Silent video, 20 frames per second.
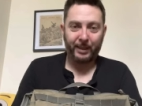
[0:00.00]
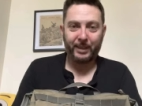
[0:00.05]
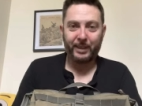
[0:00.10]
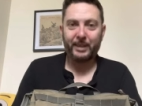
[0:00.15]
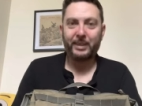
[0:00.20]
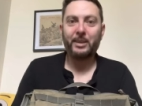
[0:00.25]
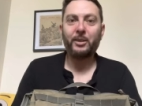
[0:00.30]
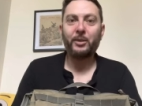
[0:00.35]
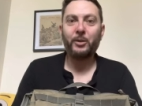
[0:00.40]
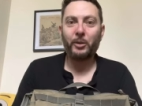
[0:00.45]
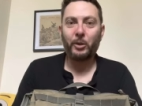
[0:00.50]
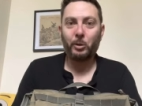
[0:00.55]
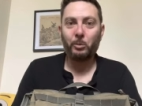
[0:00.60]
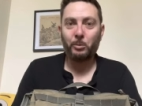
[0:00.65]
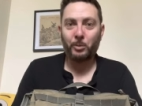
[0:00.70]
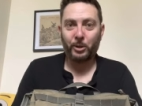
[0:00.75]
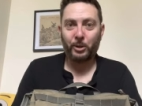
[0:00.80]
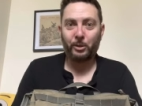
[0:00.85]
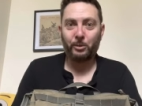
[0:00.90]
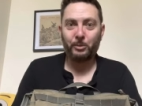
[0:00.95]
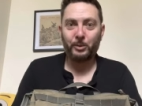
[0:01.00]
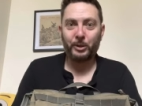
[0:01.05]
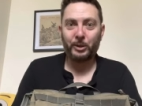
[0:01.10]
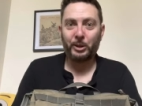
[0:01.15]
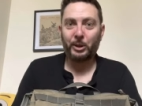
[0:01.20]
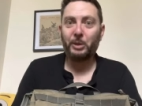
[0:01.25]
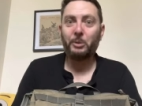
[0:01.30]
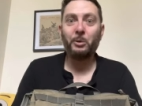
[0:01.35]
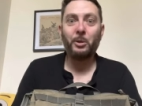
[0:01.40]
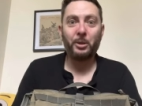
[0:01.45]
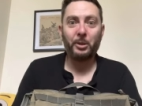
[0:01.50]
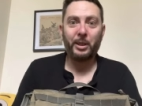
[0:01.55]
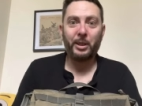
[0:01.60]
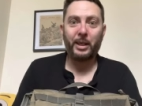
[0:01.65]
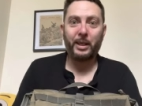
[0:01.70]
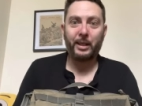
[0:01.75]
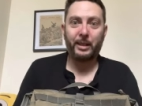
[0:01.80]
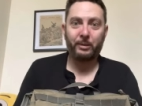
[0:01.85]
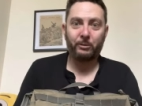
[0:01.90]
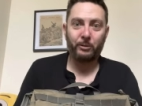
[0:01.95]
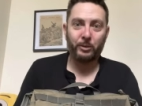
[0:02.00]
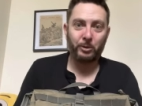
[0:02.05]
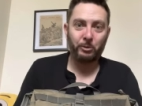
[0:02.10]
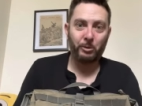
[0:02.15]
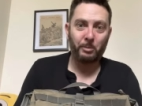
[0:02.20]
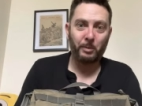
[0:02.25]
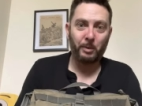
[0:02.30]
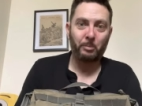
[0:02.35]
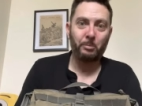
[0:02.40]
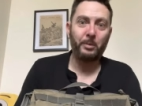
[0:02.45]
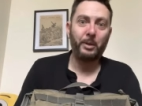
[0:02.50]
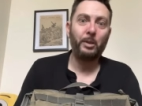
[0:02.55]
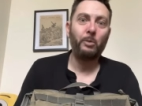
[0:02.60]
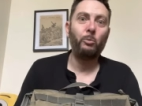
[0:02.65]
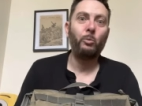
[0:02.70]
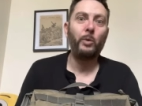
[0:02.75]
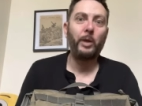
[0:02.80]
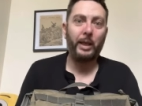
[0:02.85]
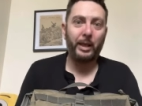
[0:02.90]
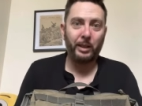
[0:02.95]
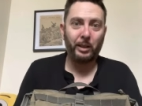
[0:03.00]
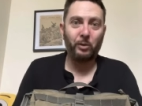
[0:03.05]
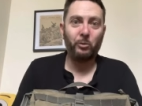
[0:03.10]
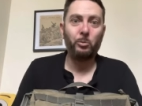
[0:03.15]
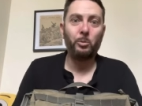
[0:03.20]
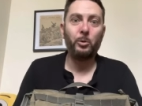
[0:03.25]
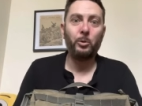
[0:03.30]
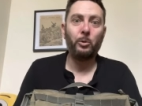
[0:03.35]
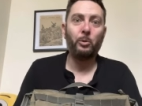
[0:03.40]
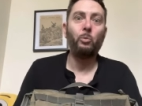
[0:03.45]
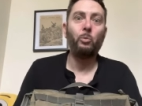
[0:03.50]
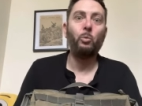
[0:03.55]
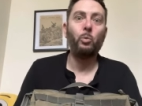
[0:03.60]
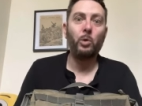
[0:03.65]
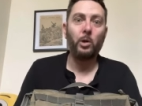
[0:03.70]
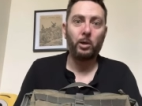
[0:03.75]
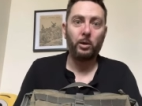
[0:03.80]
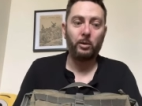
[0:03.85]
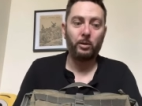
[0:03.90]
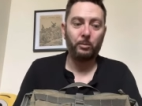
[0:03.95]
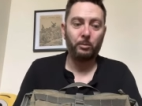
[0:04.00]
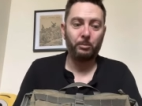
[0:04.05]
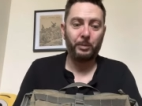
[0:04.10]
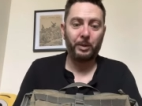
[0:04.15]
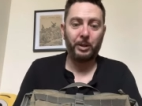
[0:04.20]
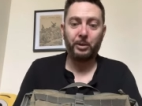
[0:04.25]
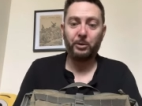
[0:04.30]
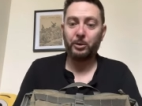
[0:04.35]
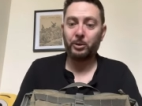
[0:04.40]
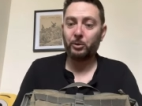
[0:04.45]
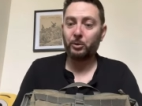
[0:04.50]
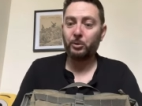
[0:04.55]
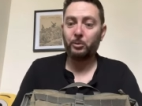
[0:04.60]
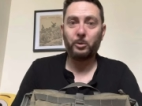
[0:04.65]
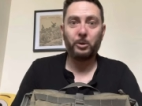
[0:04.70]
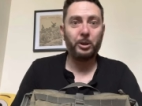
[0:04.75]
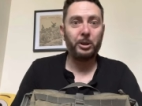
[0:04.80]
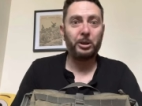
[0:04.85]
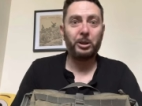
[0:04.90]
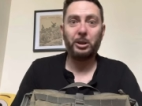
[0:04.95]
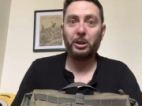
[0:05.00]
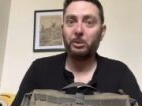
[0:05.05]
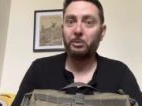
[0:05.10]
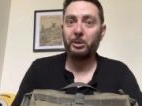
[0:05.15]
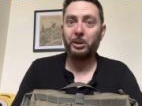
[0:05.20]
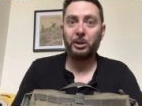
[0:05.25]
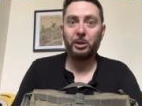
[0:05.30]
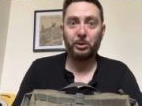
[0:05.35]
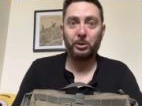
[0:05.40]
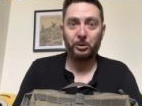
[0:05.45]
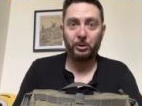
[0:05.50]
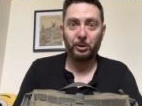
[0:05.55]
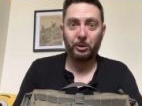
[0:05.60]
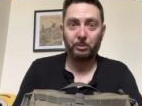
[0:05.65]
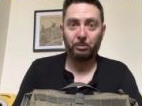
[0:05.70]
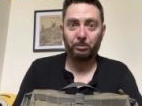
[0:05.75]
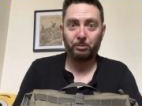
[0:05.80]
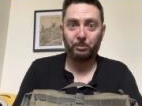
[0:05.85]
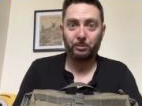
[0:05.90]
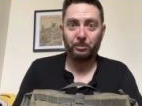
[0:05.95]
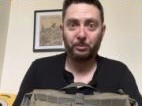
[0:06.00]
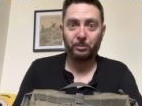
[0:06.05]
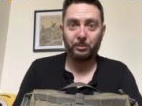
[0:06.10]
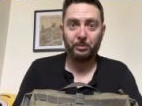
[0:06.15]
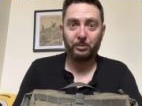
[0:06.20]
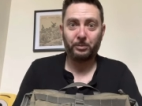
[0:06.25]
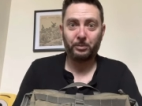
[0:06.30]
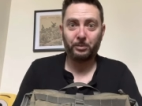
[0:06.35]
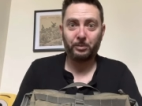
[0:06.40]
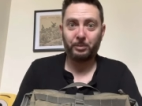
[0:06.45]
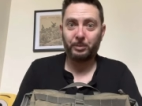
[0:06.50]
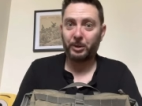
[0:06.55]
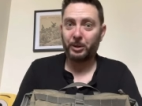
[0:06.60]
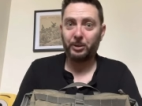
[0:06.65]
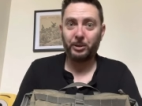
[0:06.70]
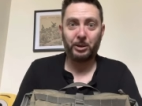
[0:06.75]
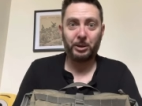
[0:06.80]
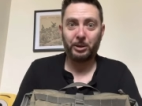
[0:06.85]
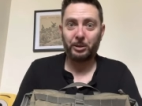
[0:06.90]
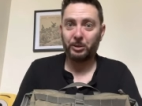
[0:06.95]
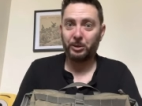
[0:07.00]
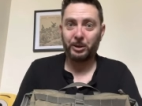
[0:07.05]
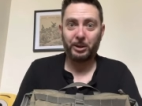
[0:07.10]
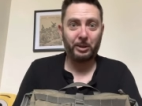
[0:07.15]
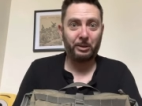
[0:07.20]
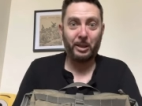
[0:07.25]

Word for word: there's a lot of compartments, so you are going to have to remember where you've put what, because otherwise you're going to be stuck because you're just going